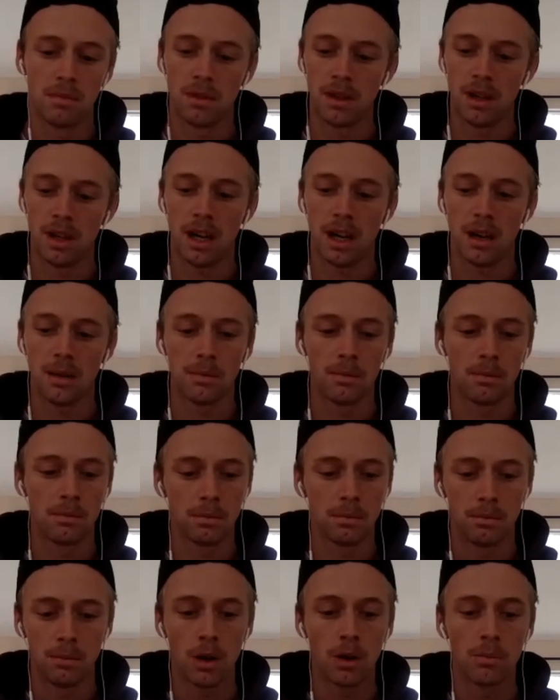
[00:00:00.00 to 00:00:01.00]

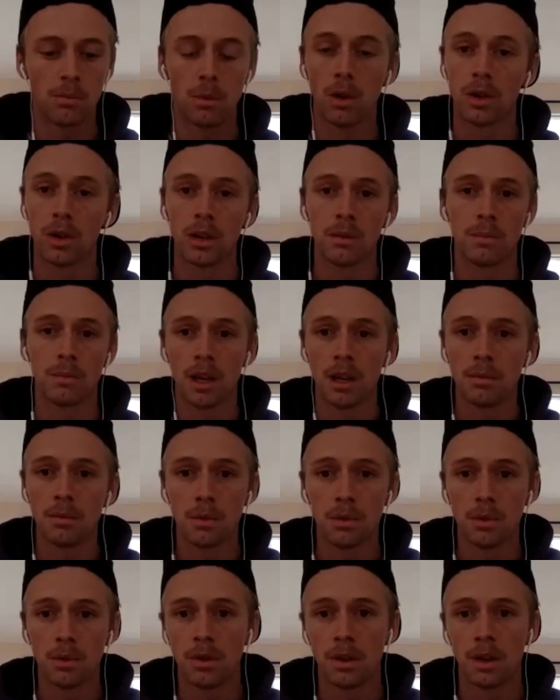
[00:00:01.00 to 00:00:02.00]
Māori
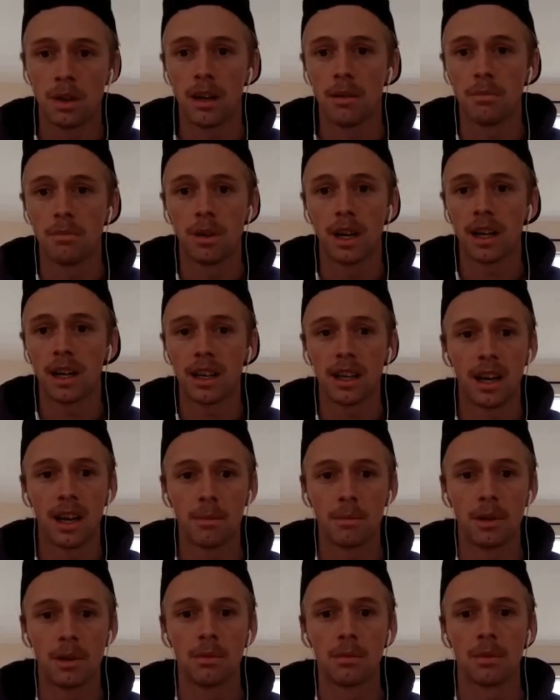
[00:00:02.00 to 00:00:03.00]
people and Pākehā
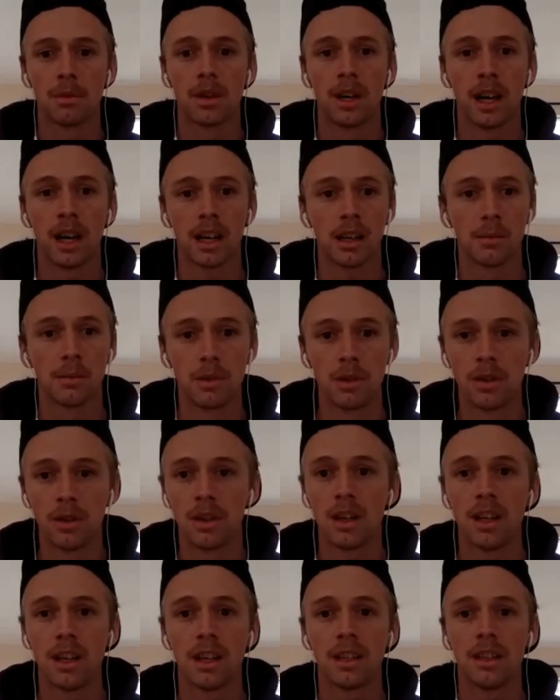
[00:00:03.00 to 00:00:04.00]
people in our
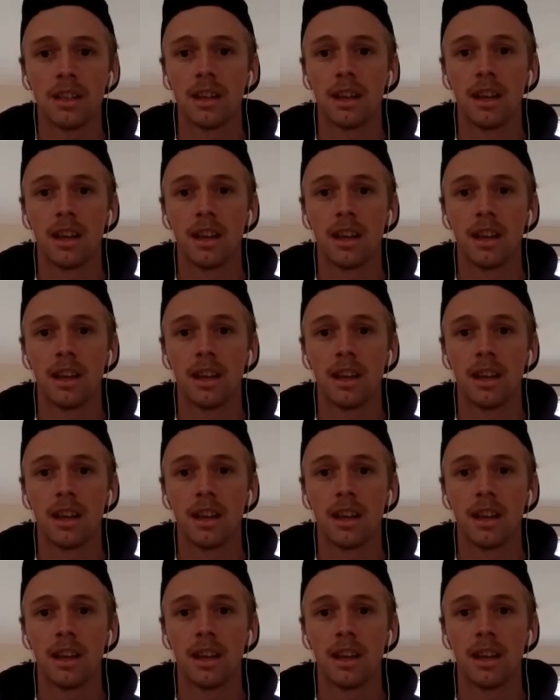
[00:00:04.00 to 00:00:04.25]
community,